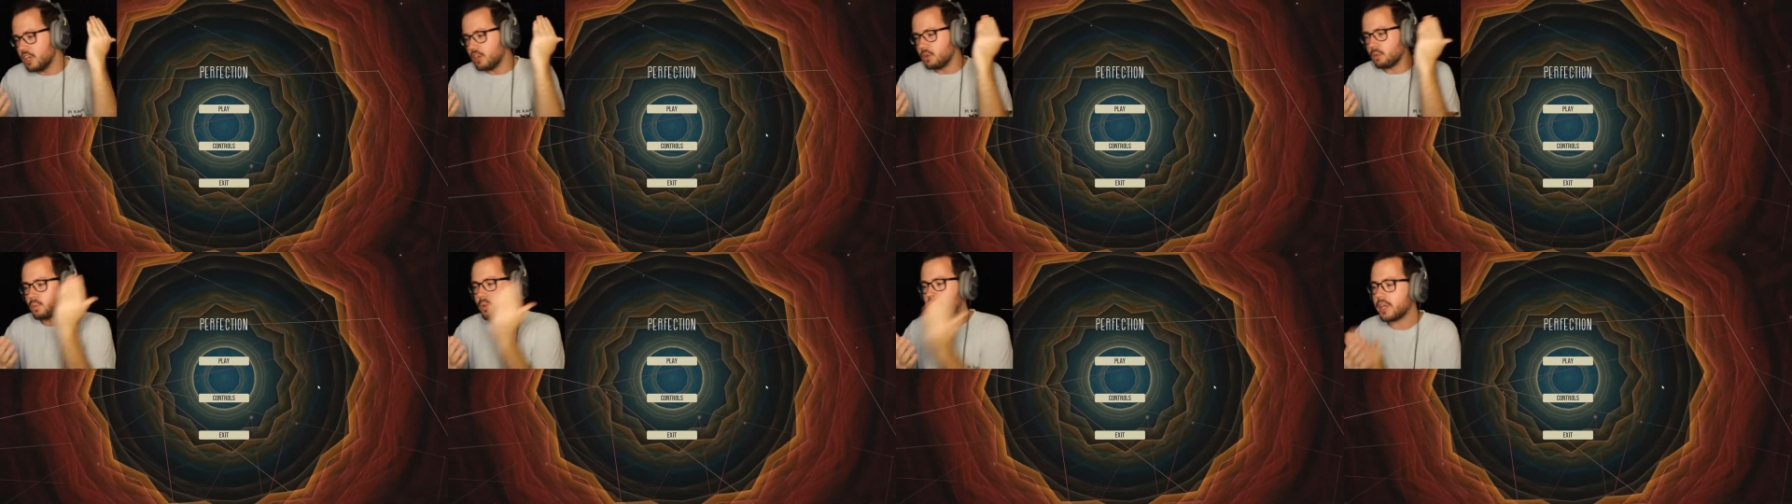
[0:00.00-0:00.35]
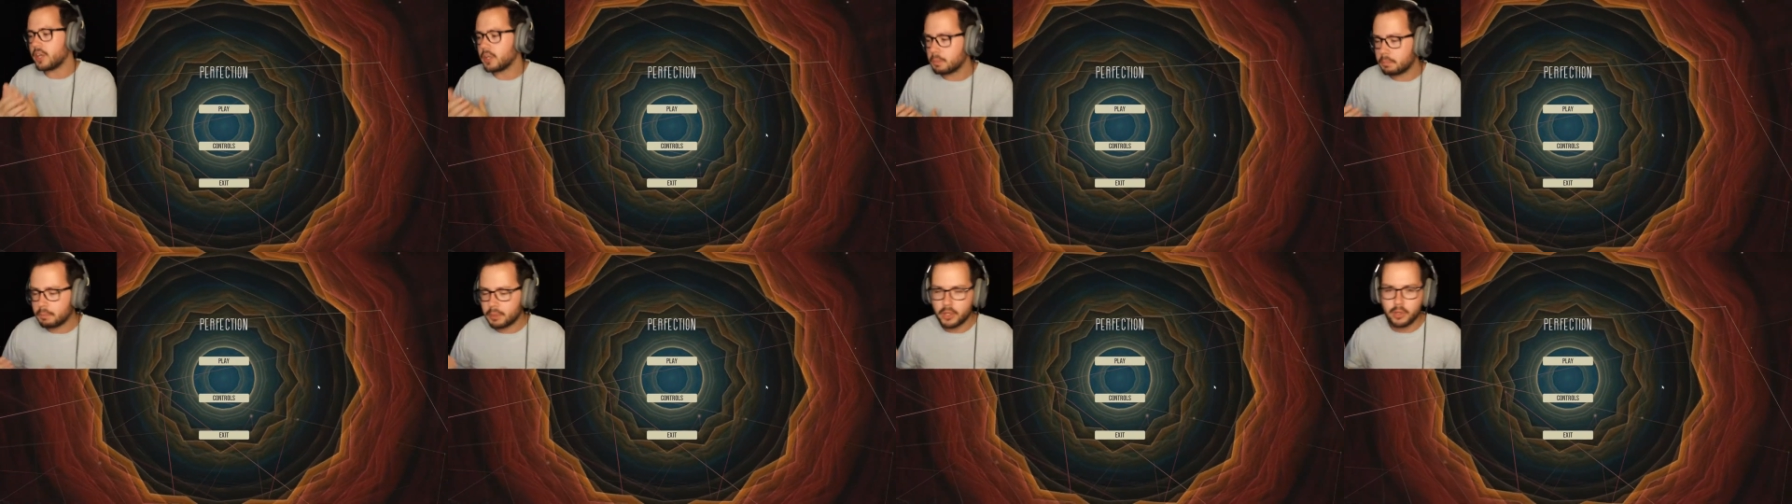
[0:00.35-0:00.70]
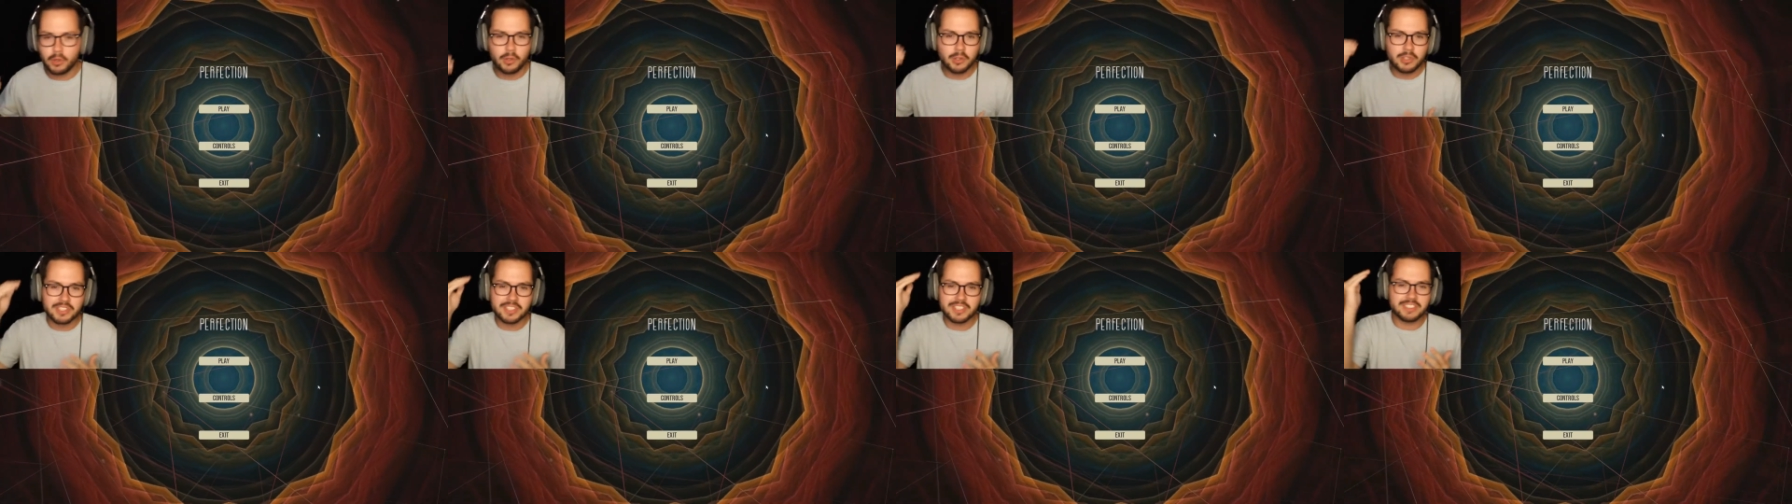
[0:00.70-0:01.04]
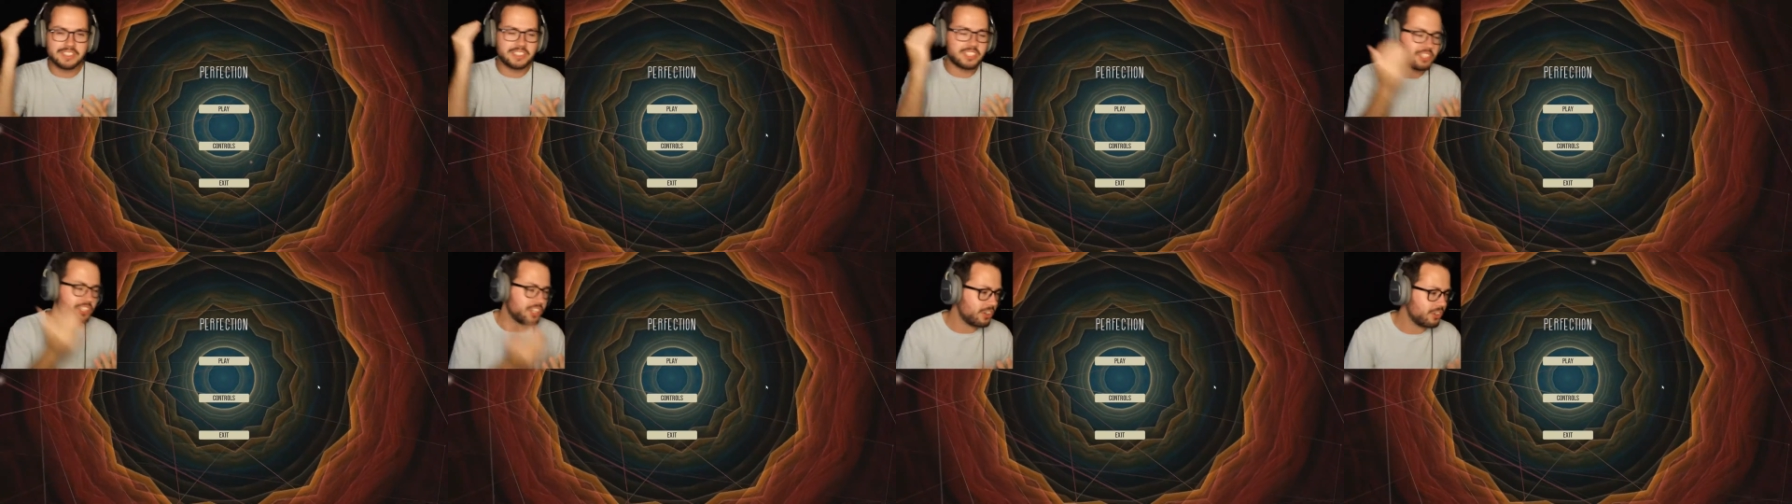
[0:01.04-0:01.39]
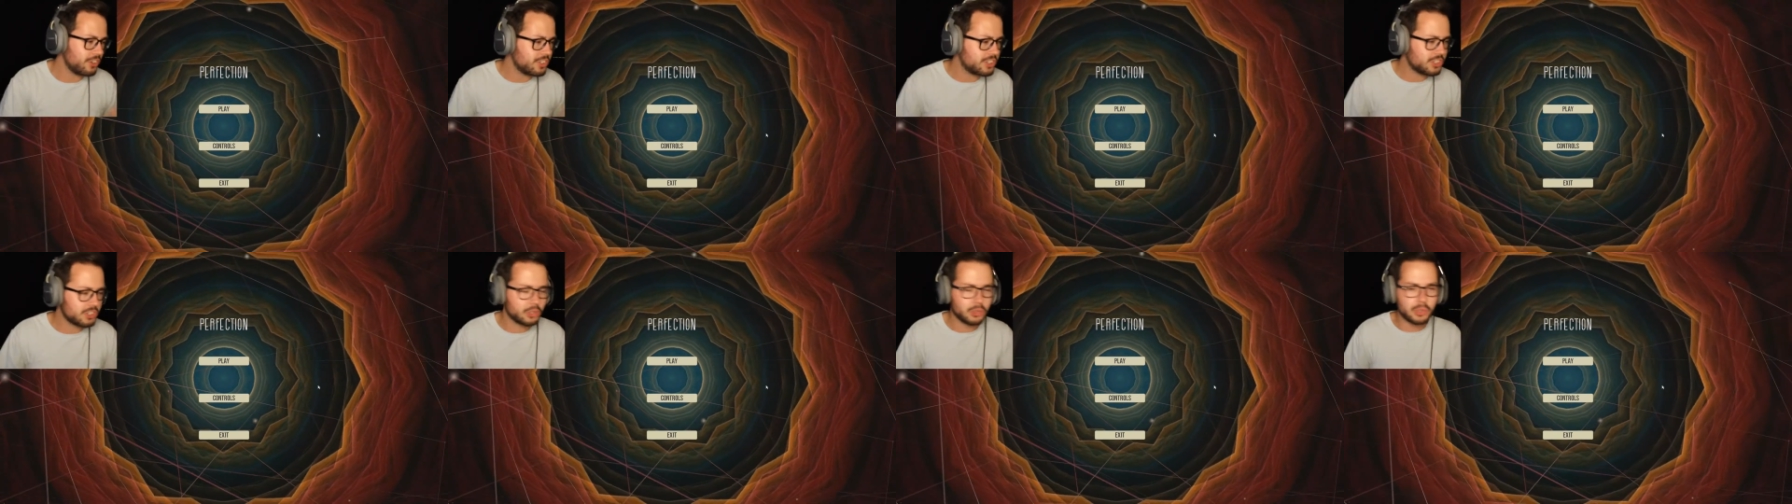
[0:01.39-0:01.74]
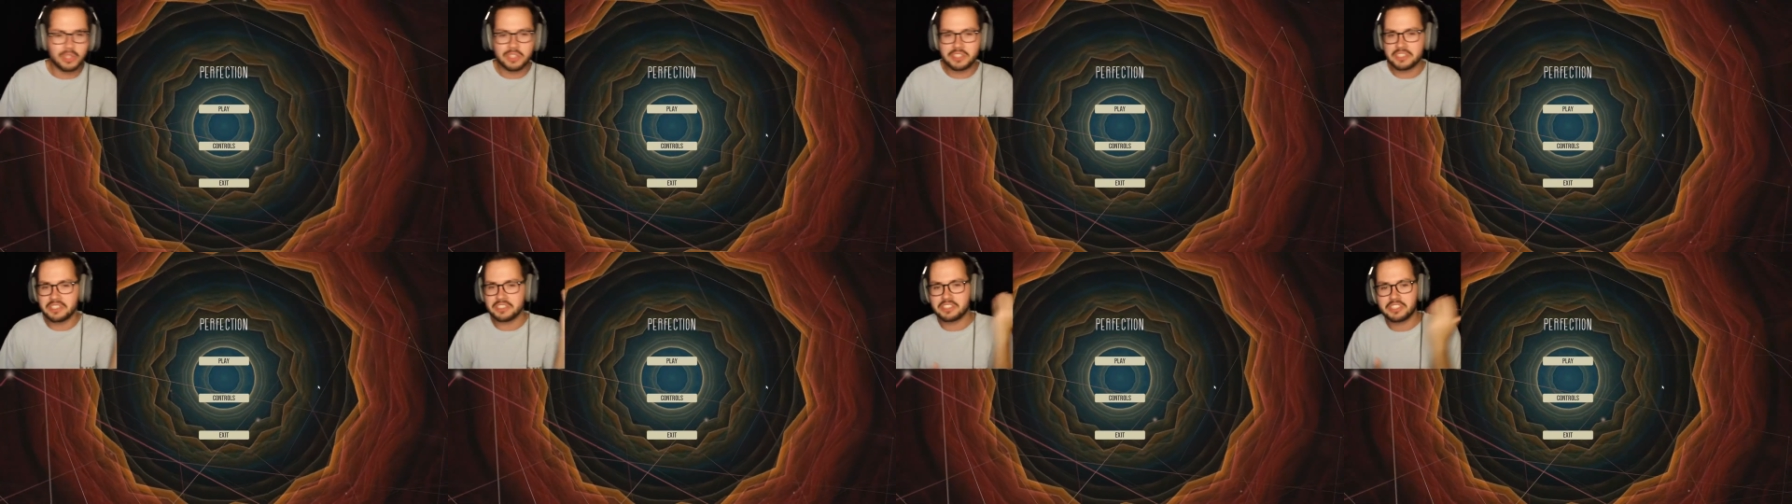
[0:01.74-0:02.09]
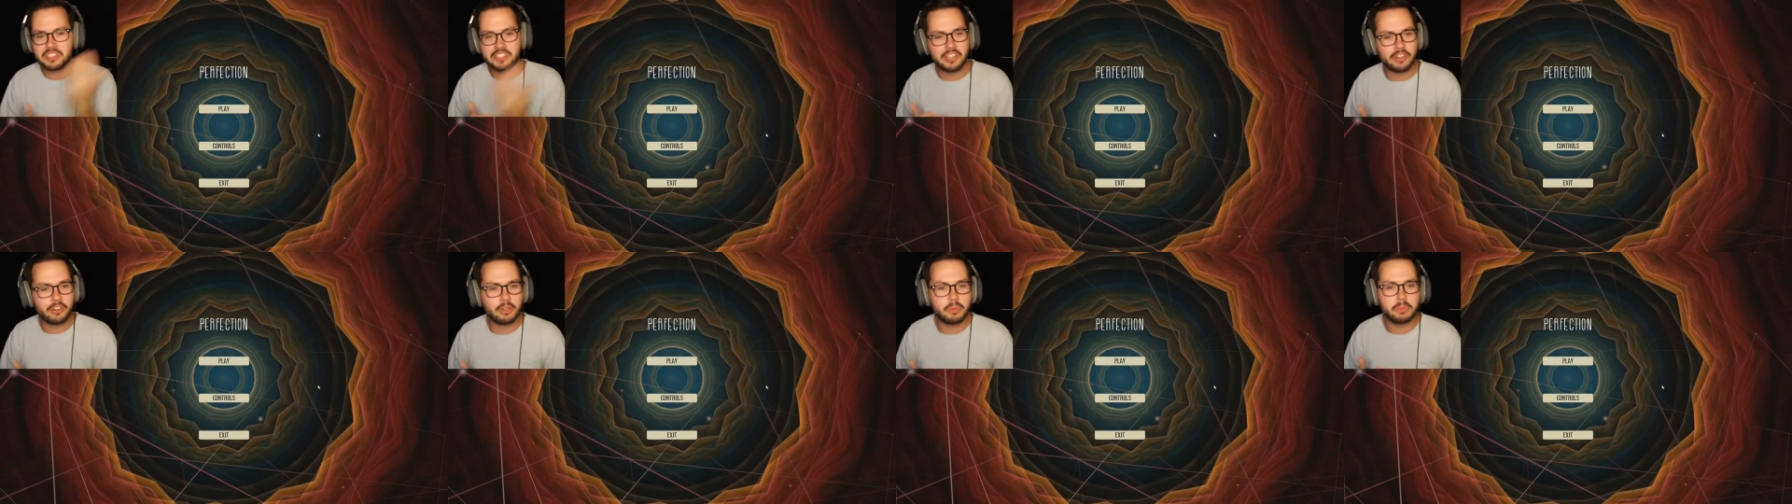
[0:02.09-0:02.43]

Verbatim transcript: Reddit posts and scary stories and scary